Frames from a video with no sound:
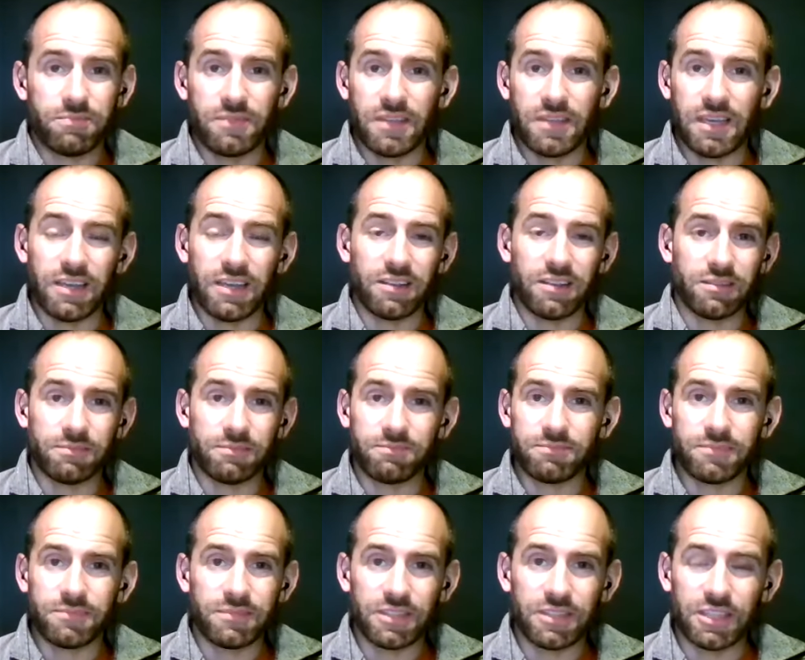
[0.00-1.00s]
They had
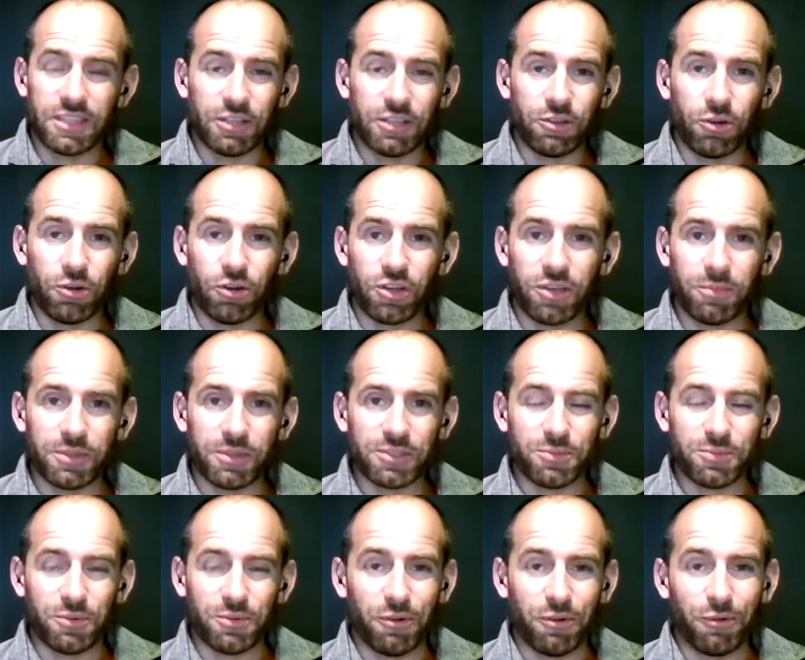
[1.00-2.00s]
the
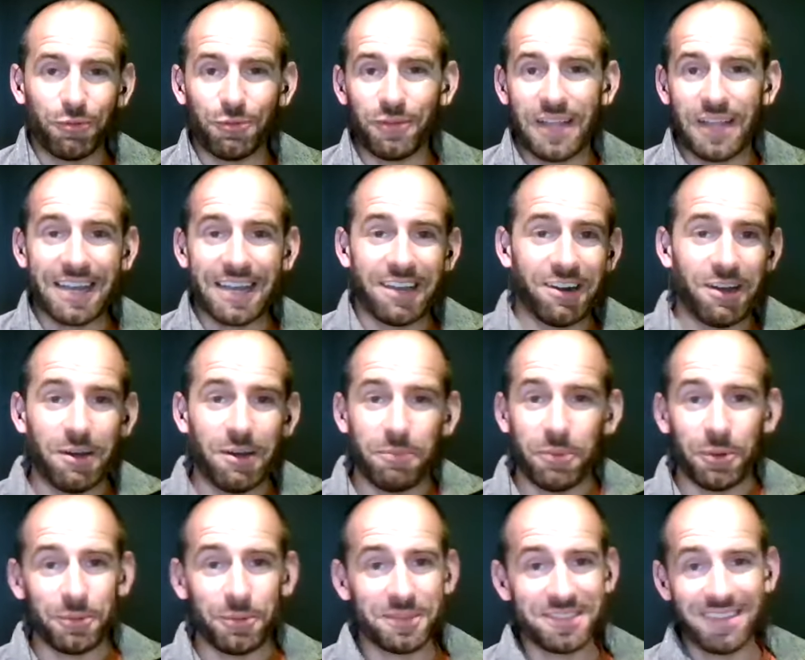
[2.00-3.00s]
documents were all flagging
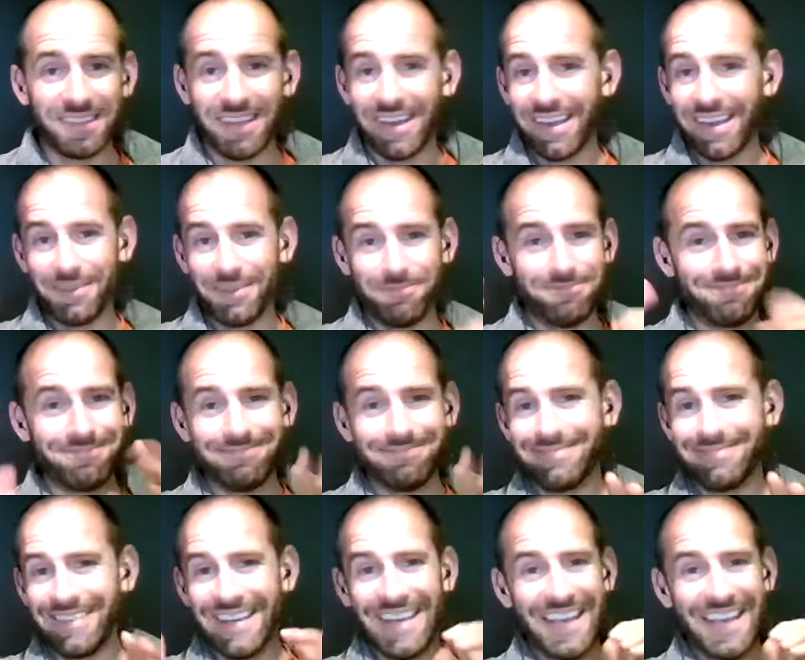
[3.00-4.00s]
up. It was like
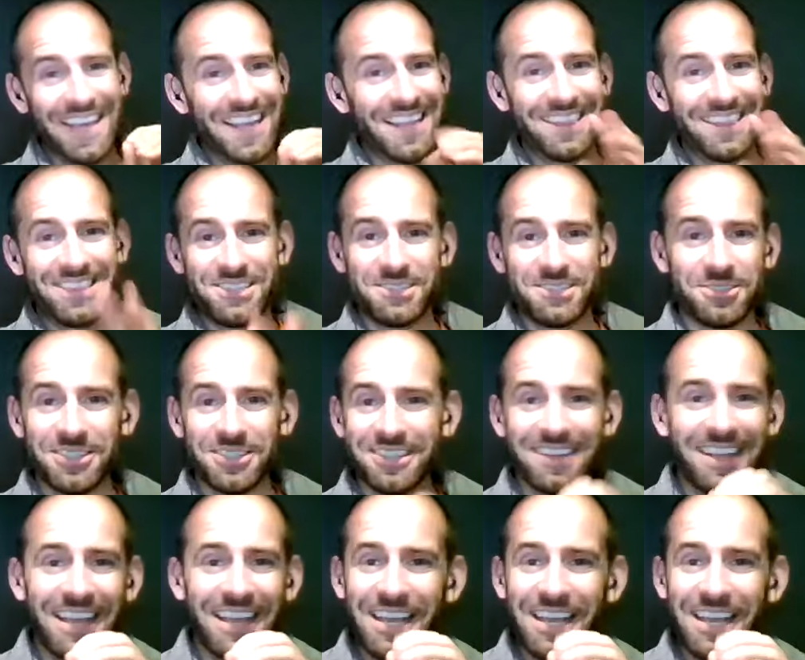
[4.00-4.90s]
all the